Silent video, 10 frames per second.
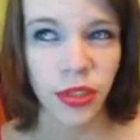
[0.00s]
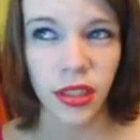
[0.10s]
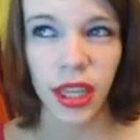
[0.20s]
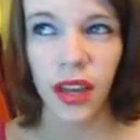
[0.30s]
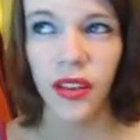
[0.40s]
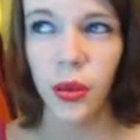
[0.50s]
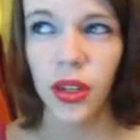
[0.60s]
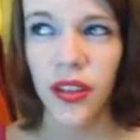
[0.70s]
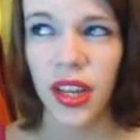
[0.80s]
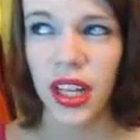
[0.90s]
Like I found
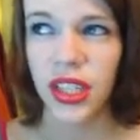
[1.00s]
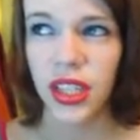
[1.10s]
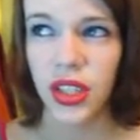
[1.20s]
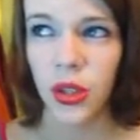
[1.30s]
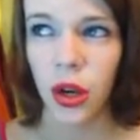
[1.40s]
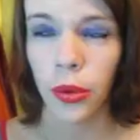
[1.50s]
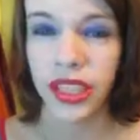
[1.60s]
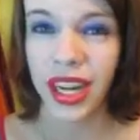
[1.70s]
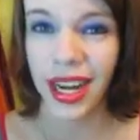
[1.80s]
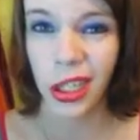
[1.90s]
one at the antique store. It was
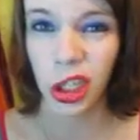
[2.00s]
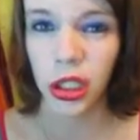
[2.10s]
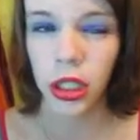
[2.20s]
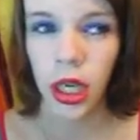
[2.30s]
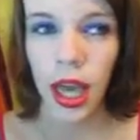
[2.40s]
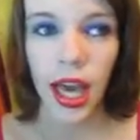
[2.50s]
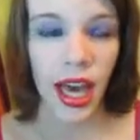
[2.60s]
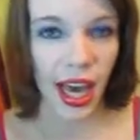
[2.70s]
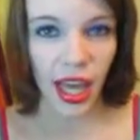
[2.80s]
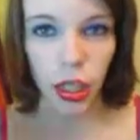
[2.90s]
an Angel,
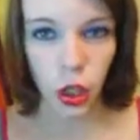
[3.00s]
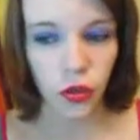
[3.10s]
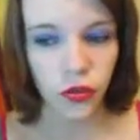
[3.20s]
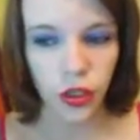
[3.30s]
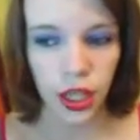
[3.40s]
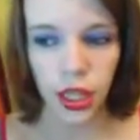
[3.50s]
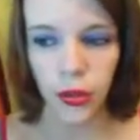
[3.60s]
had no feet.